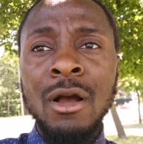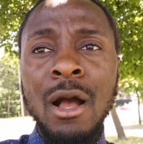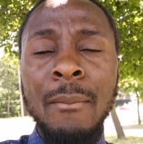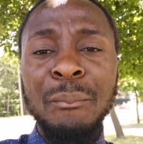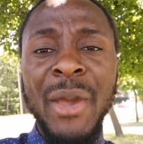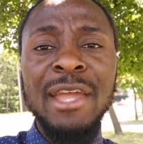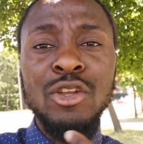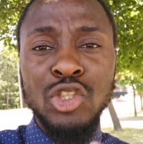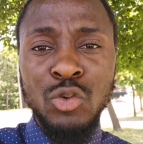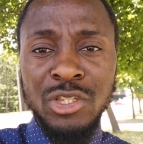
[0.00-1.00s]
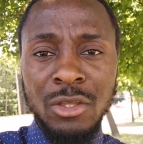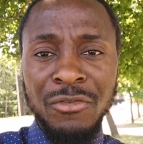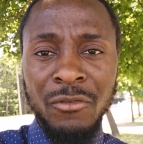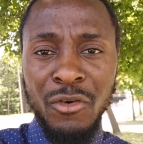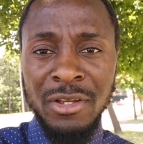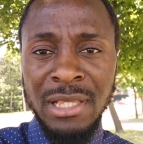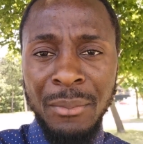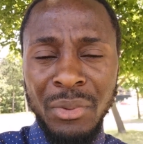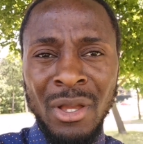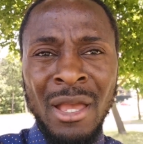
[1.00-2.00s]
um, paid your tuition fee, for
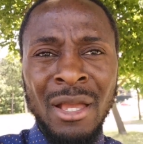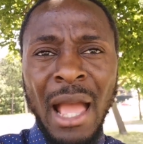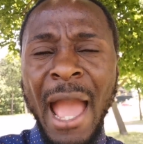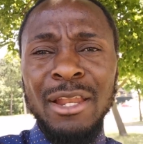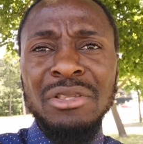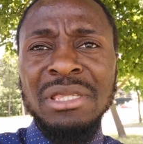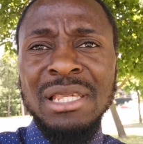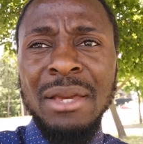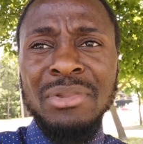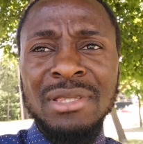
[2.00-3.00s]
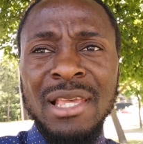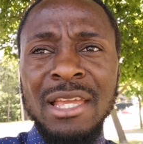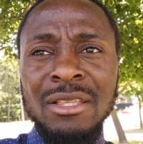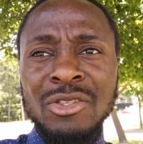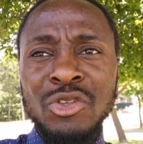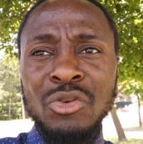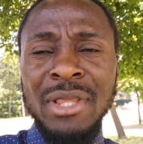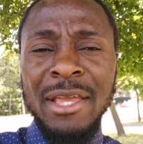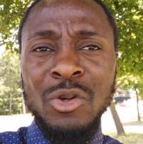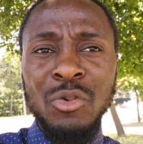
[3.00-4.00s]
example, I don't see them saying to you
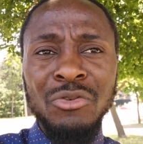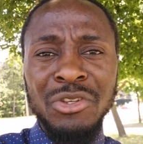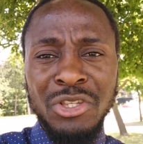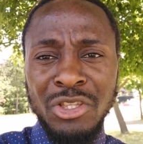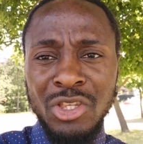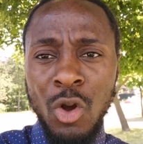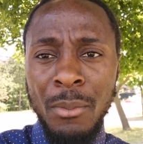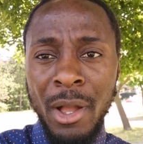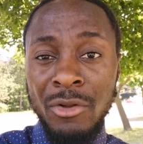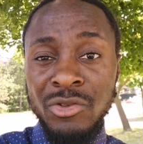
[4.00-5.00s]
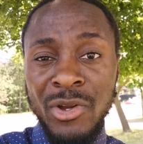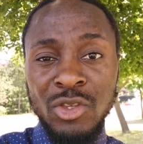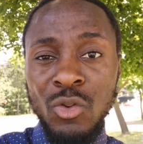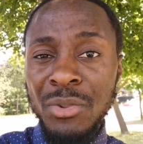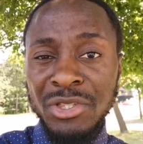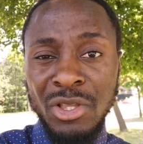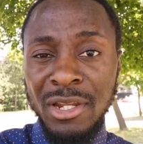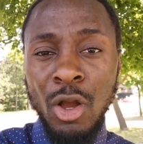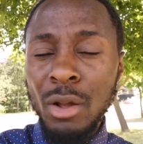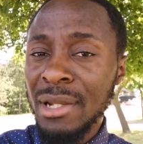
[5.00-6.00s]
that you won't return to your home country when you will be
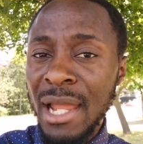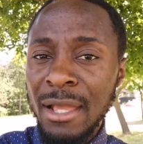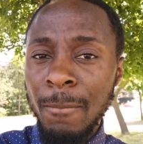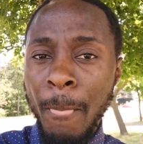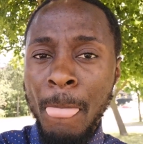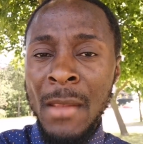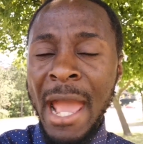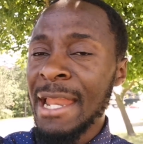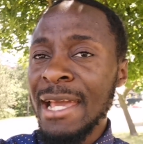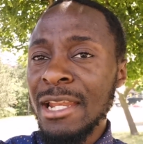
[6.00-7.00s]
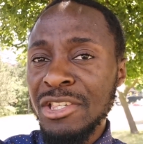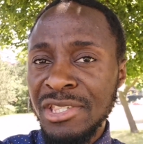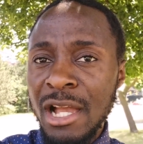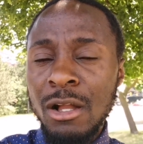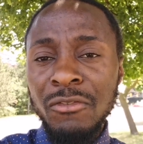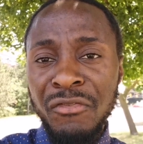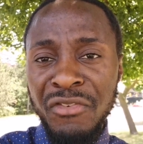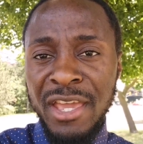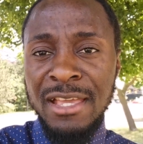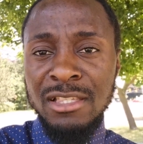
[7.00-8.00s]
studying online. And then the second
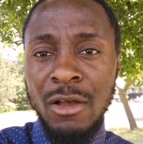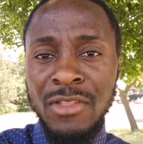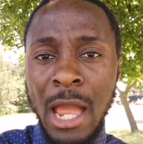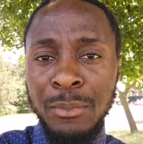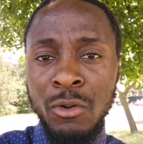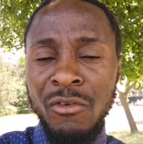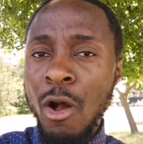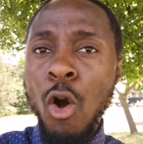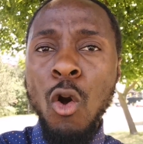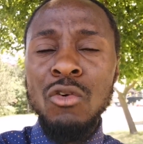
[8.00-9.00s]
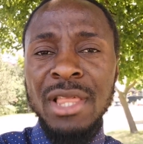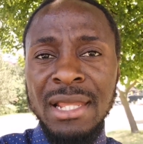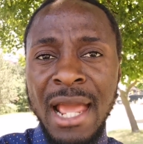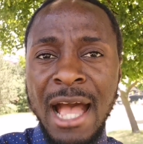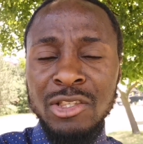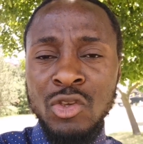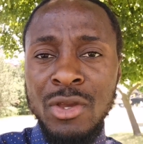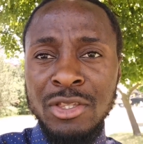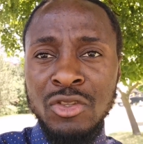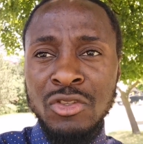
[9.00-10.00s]
phase of the approval, all that they ask
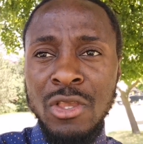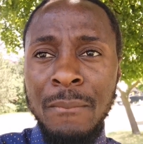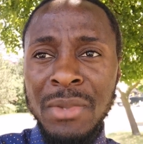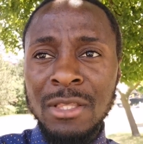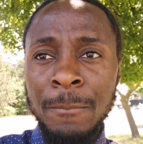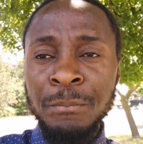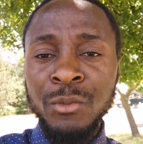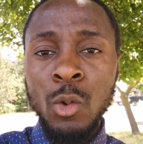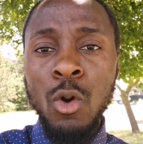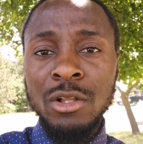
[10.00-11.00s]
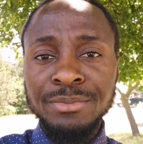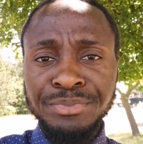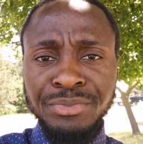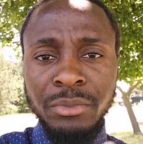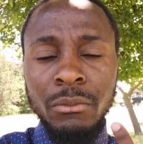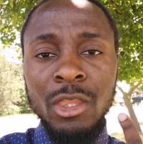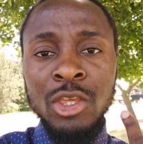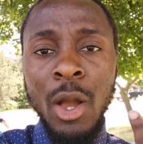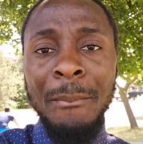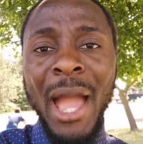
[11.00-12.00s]
you is to submit what?
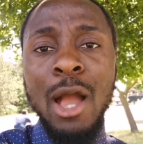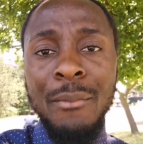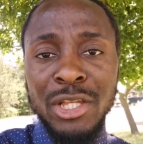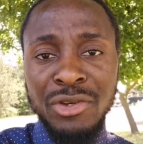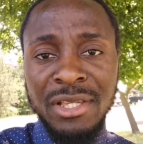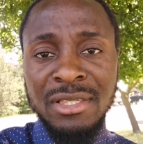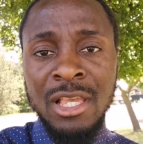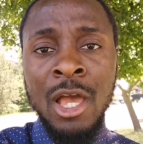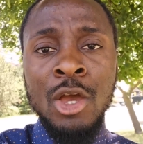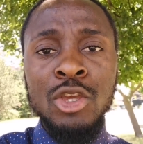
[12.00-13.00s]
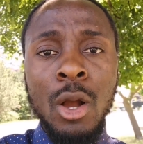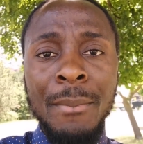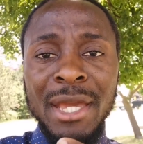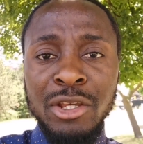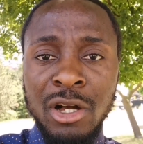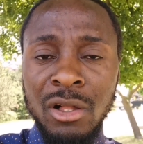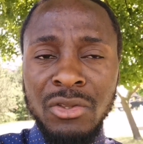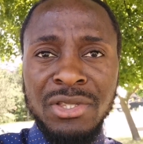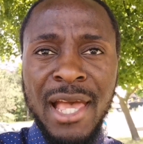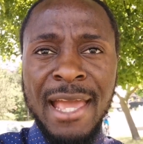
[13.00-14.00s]
Your biometrics, your
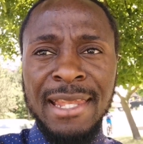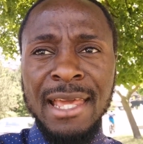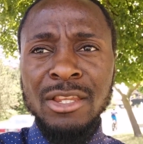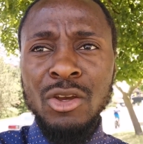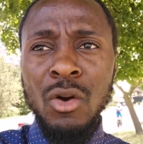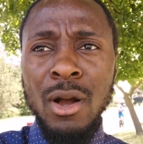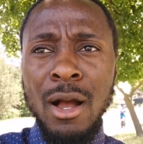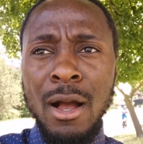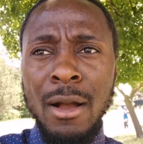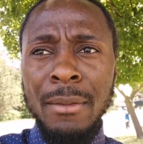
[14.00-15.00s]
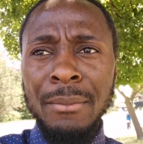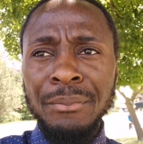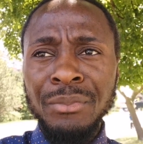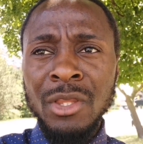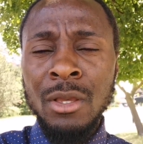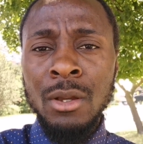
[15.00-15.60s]
medicals, and then your um,